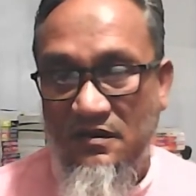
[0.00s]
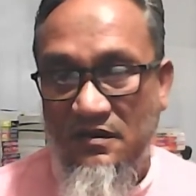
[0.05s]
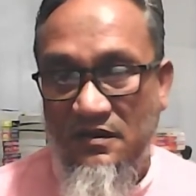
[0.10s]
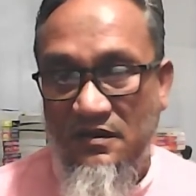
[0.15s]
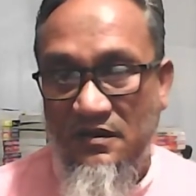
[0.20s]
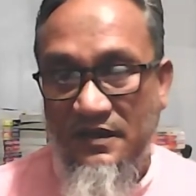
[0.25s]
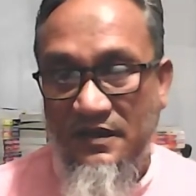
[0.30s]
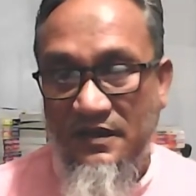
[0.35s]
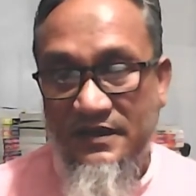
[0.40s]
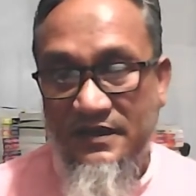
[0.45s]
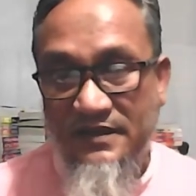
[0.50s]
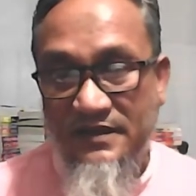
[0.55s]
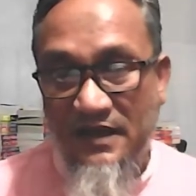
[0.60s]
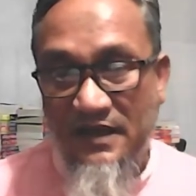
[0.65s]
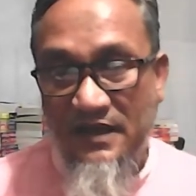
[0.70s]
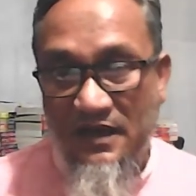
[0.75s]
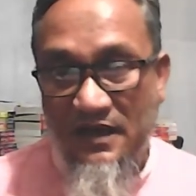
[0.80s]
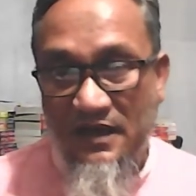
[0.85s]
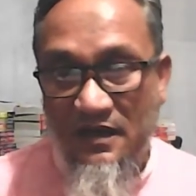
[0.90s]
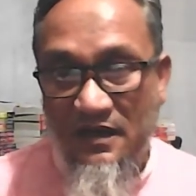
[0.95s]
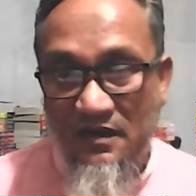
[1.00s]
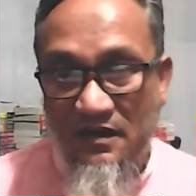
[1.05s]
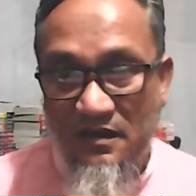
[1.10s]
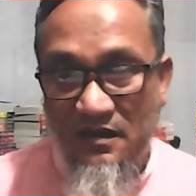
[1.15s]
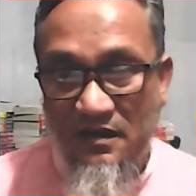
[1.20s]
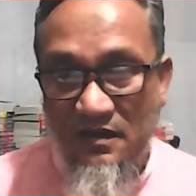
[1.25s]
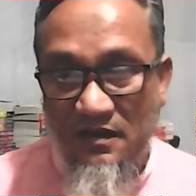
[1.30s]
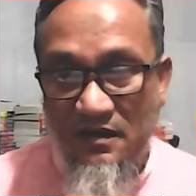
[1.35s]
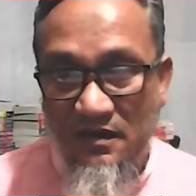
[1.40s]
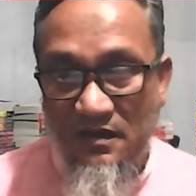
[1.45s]
is the
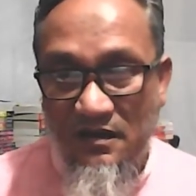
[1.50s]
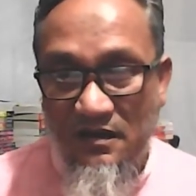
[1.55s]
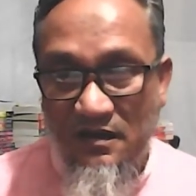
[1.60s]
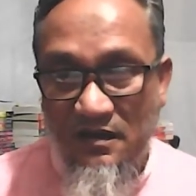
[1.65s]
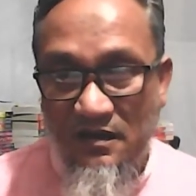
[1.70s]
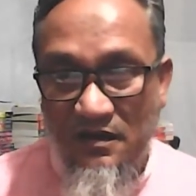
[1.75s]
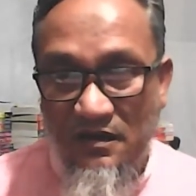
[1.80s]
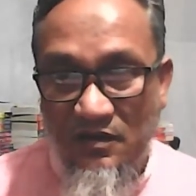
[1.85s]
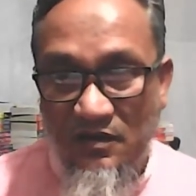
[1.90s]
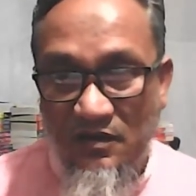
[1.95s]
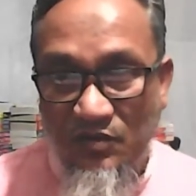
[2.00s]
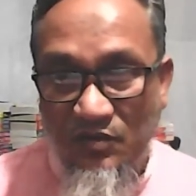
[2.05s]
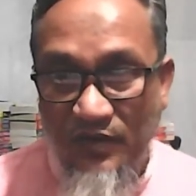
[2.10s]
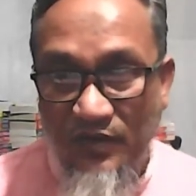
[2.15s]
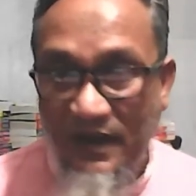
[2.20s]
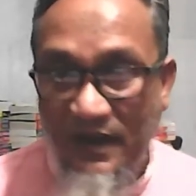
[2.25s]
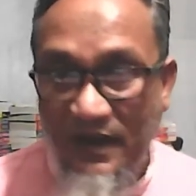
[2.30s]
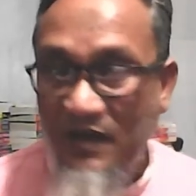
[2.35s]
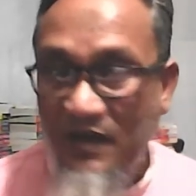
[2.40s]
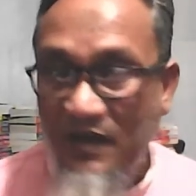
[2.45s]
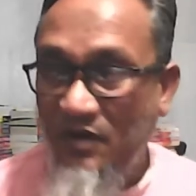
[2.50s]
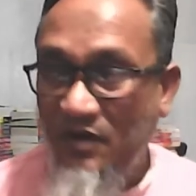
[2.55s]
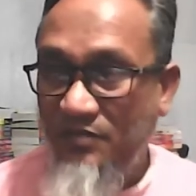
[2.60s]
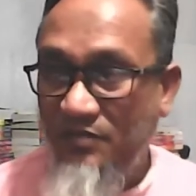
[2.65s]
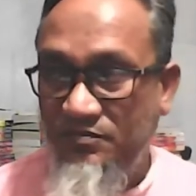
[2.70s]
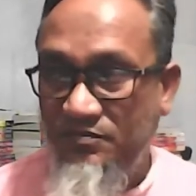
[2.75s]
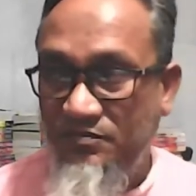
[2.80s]
way of